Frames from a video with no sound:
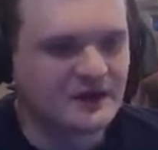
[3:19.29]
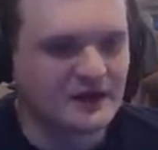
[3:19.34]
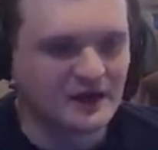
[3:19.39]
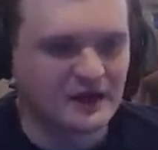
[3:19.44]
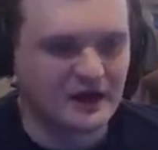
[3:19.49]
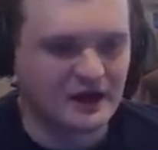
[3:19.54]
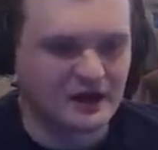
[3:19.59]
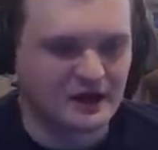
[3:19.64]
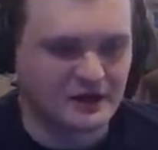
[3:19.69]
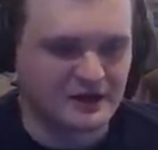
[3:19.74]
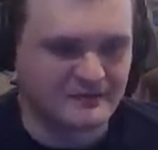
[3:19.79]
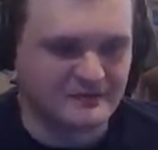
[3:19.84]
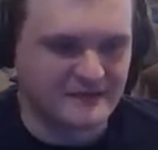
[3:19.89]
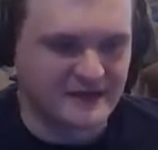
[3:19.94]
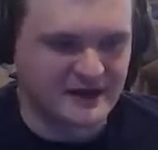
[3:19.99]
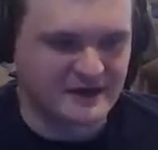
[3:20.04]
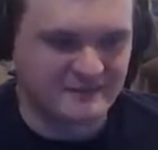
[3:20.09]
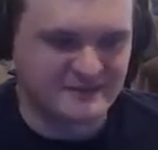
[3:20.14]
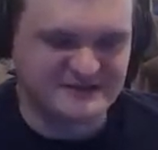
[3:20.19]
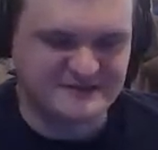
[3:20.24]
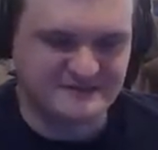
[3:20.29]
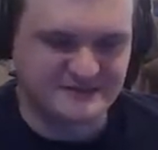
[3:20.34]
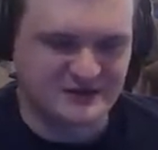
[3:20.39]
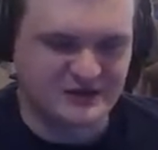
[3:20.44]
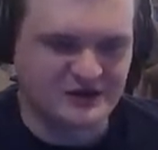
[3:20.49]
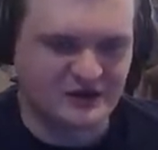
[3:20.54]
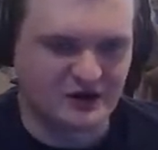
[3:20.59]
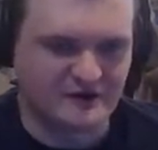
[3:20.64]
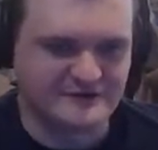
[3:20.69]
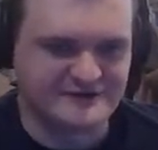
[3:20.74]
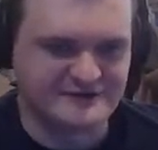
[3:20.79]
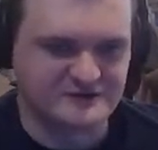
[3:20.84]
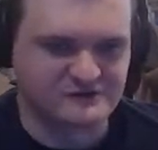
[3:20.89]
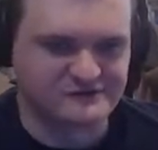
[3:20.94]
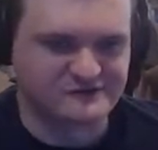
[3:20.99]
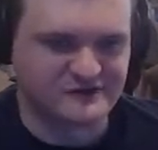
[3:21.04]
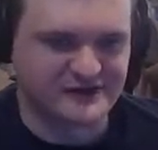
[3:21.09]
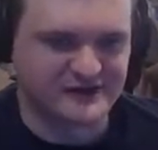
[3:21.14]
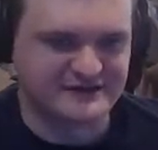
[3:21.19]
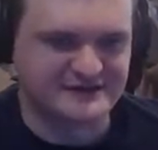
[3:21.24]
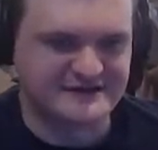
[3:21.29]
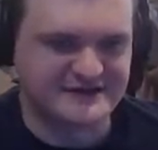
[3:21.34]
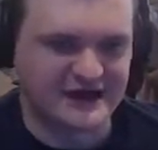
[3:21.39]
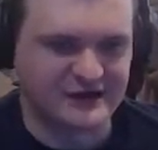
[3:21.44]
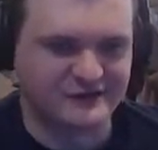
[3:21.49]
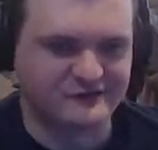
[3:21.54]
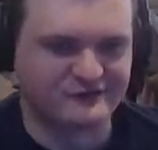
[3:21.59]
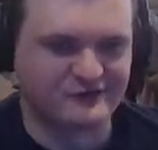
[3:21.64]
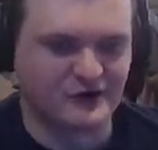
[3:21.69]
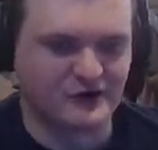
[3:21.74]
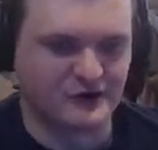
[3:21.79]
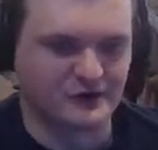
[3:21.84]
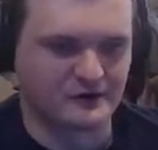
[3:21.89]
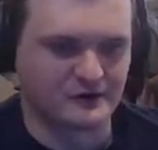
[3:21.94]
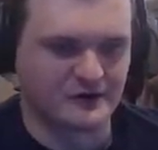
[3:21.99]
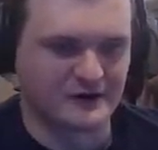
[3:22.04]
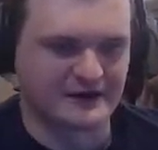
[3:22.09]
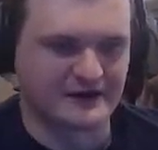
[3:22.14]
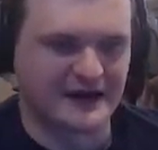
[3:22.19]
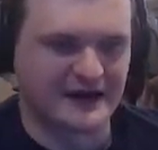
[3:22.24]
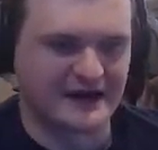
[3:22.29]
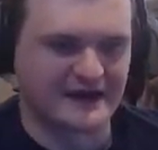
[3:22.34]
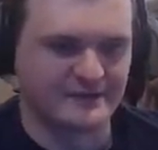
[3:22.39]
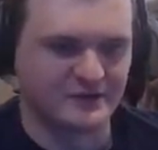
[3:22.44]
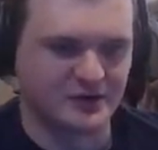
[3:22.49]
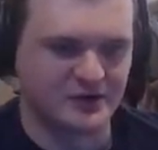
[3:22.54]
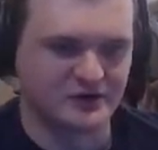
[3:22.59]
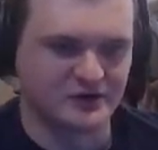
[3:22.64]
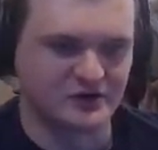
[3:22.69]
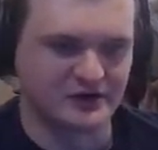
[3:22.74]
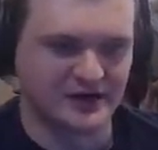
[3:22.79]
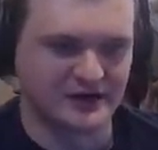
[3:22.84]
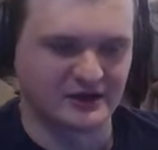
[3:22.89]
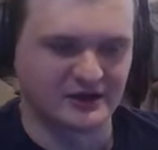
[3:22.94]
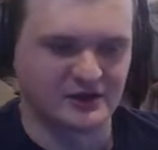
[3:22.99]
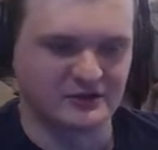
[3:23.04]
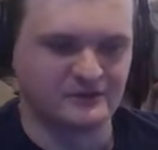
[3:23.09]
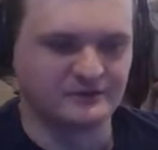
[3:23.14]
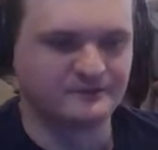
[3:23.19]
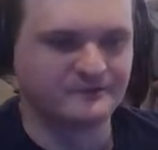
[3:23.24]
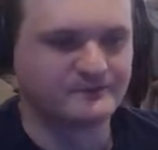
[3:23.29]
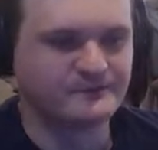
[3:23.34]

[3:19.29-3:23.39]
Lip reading: And speed also affects how far and high Mario can go.